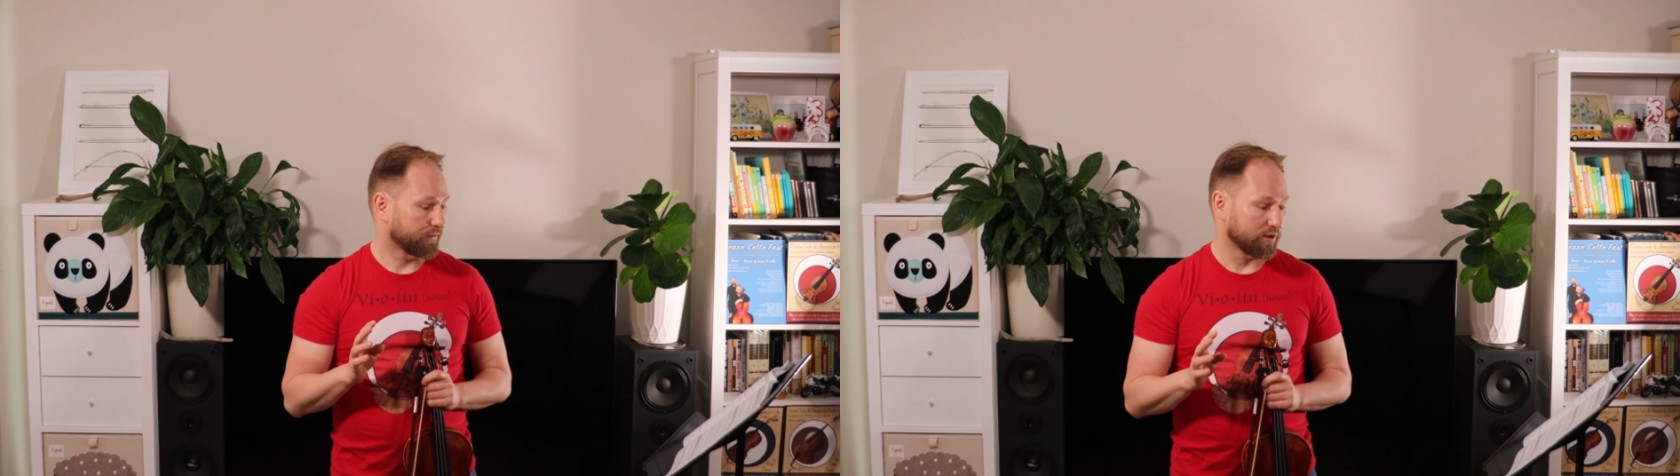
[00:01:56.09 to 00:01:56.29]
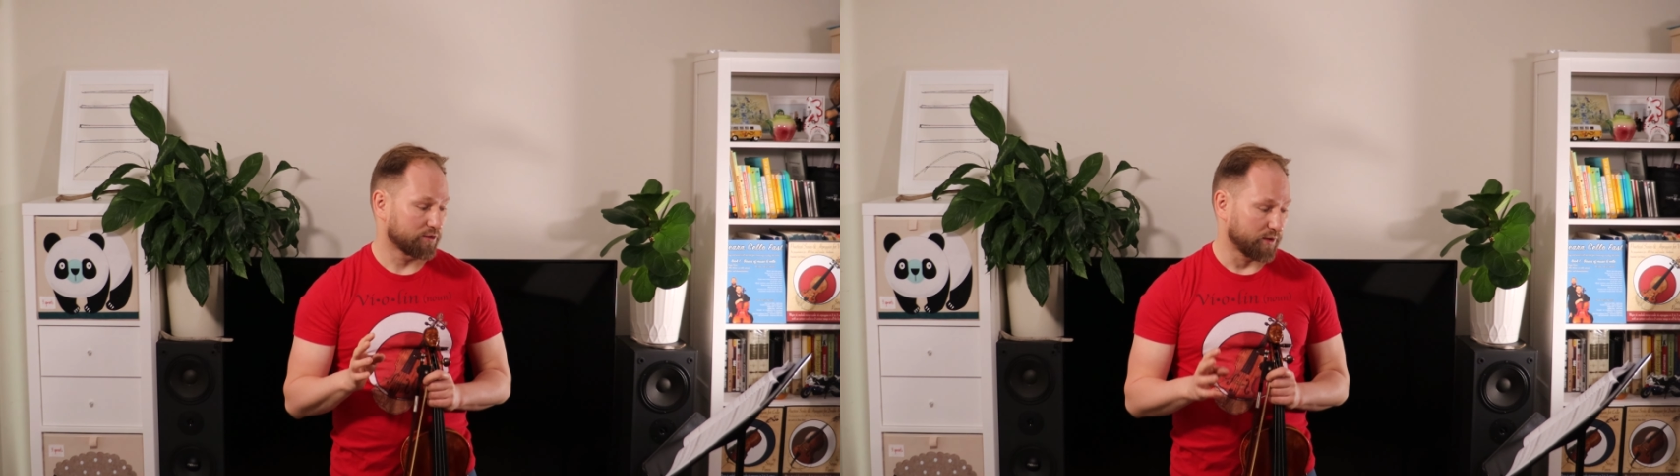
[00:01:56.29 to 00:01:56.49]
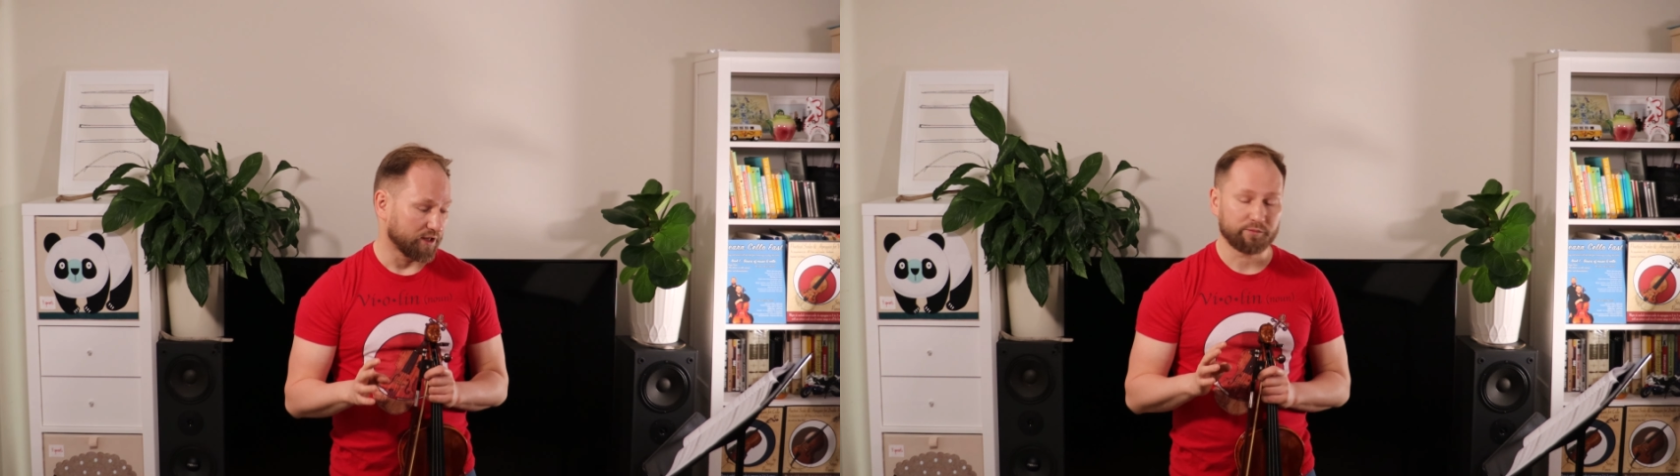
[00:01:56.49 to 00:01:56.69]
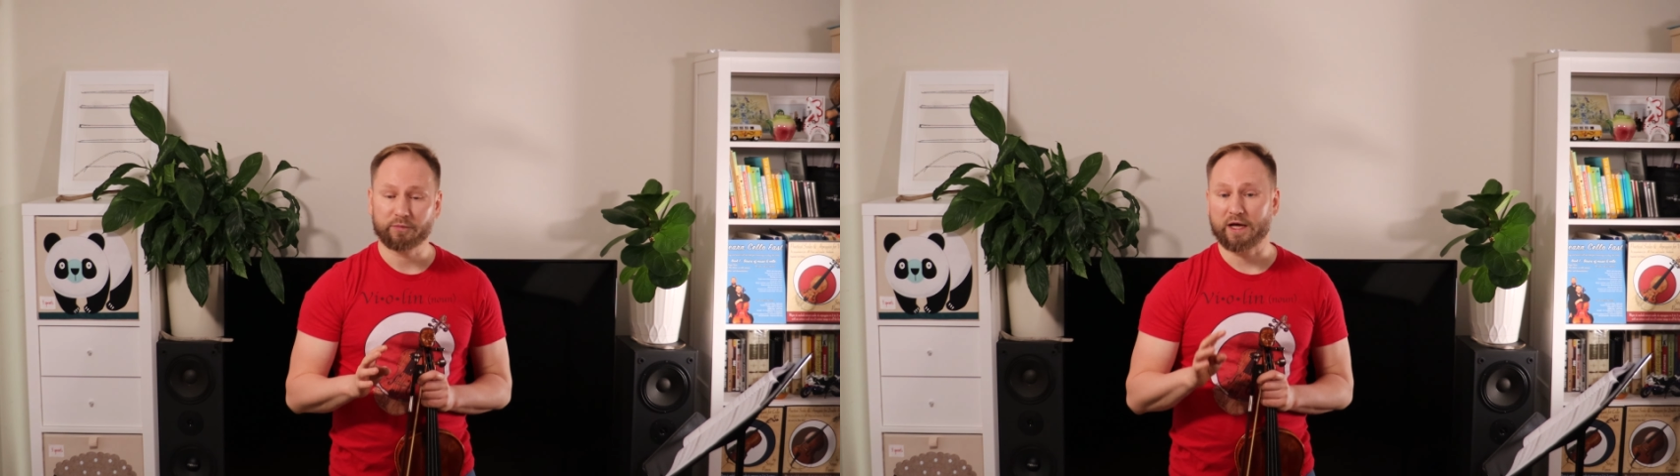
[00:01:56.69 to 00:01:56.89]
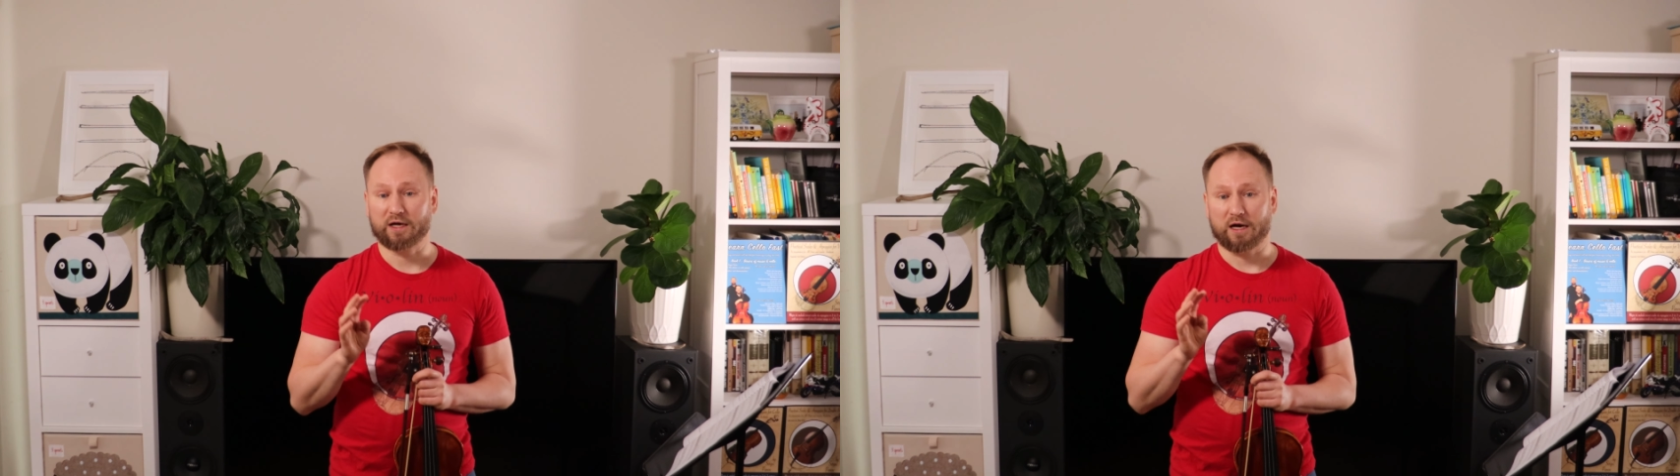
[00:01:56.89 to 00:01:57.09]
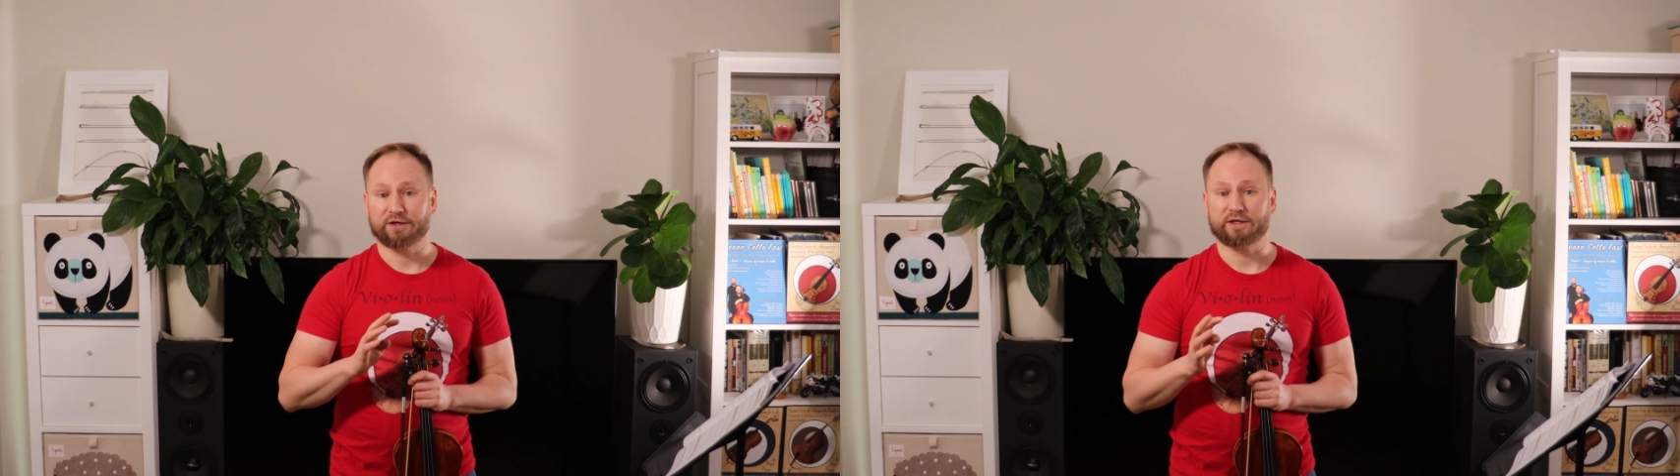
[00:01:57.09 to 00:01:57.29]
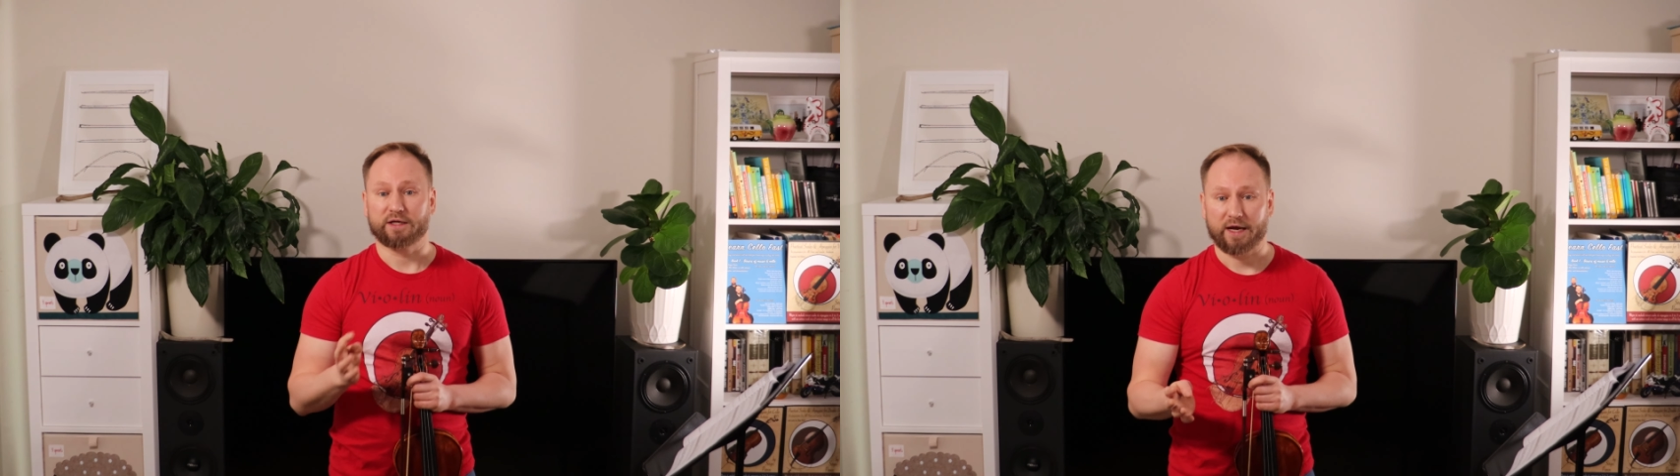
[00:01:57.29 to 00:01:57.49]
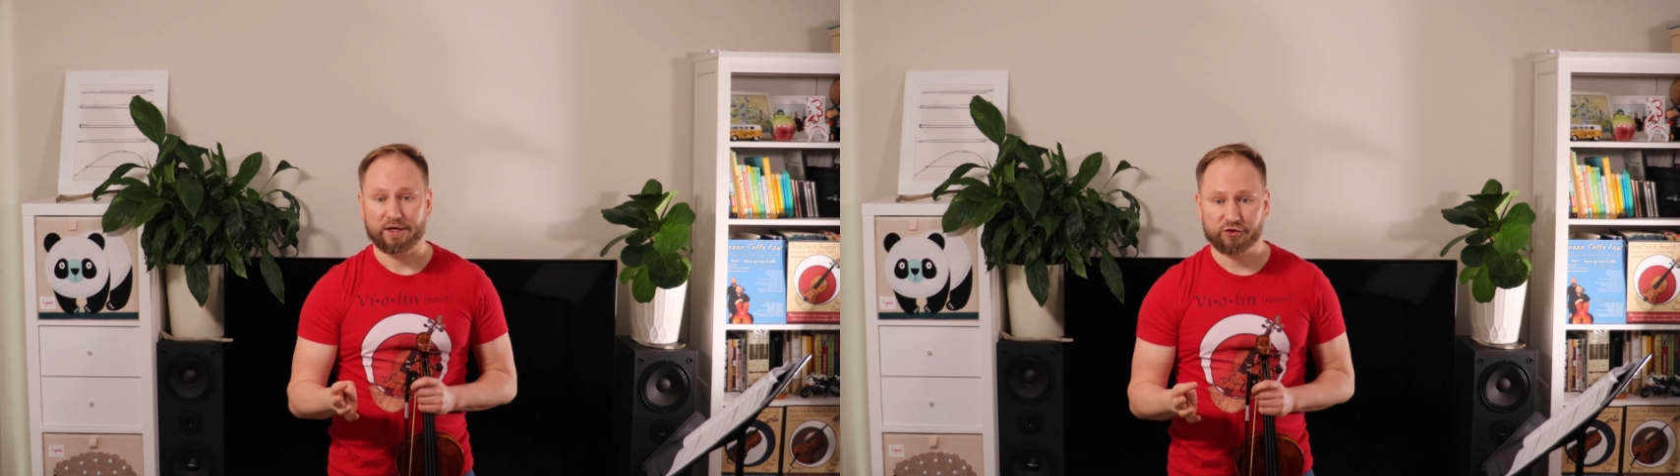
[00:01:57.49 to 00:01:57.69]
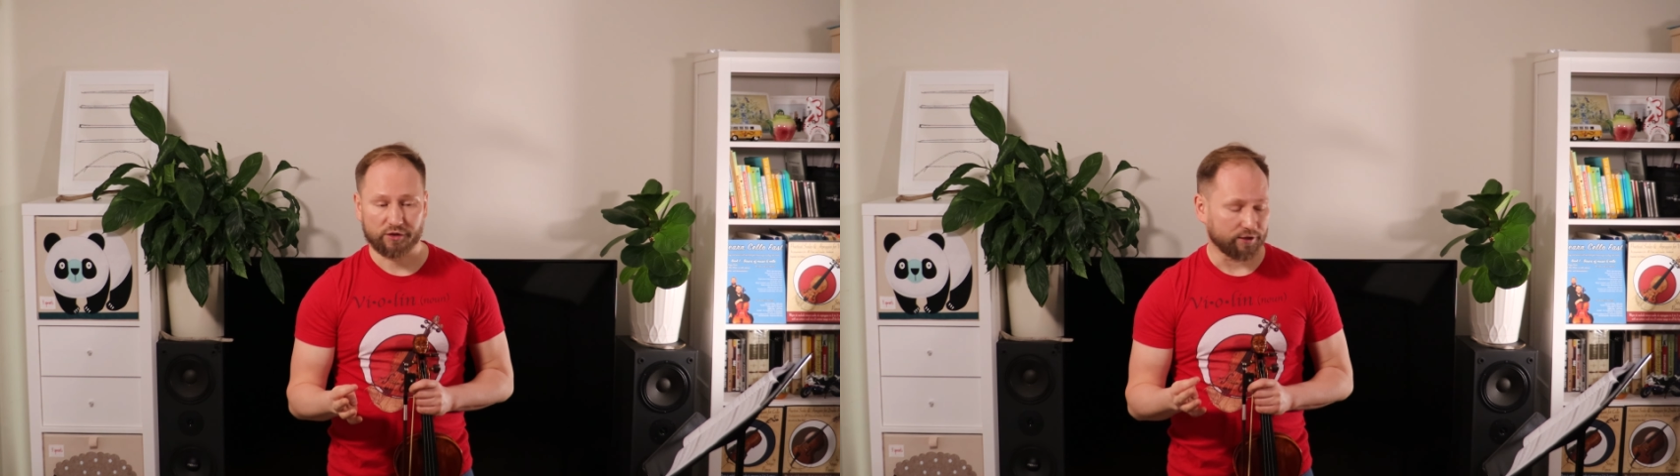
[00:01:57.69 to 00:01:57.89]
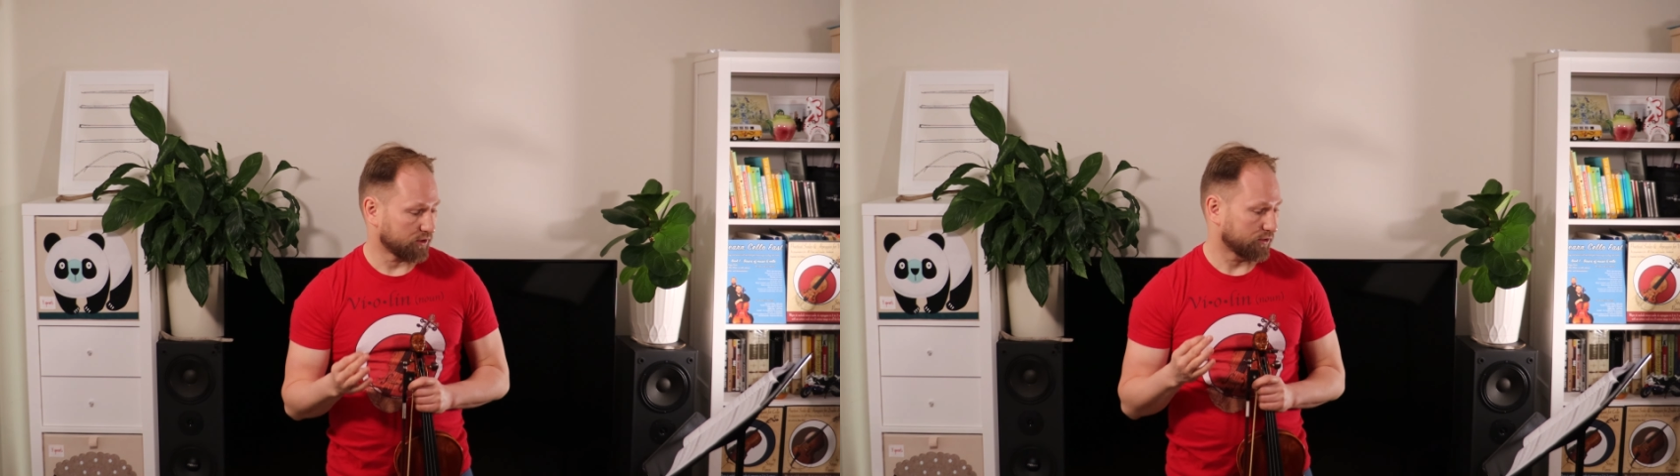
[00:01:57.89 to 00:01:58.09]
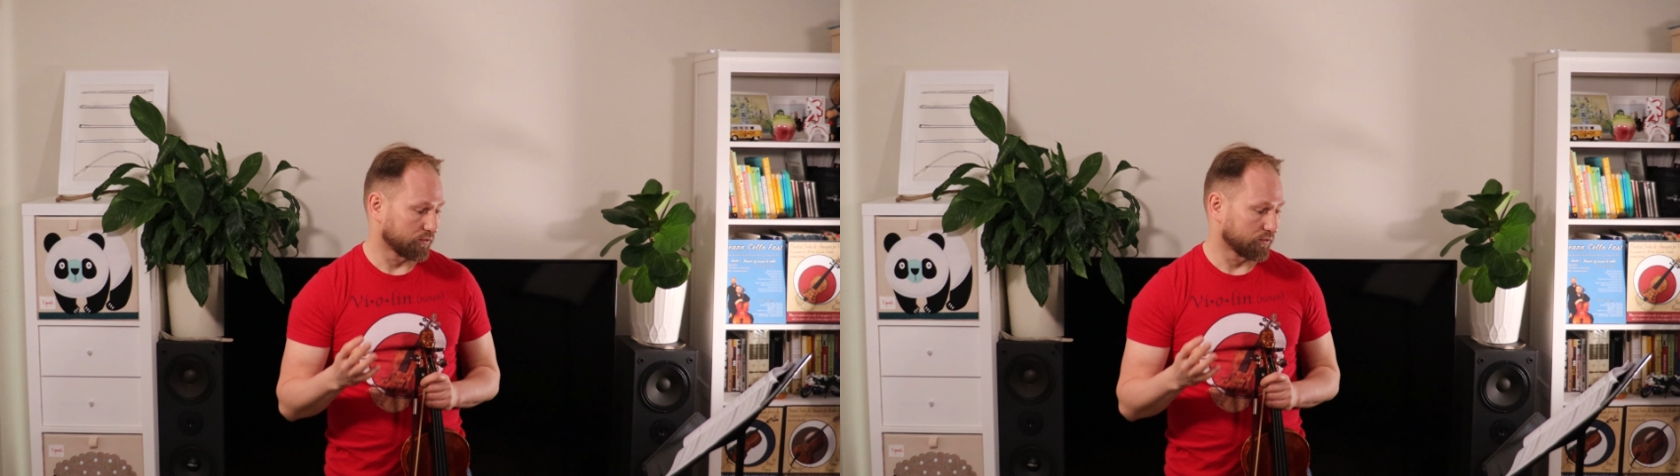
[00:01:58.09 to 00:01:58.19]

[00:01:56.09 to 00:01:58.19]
this piece played on D and A strings,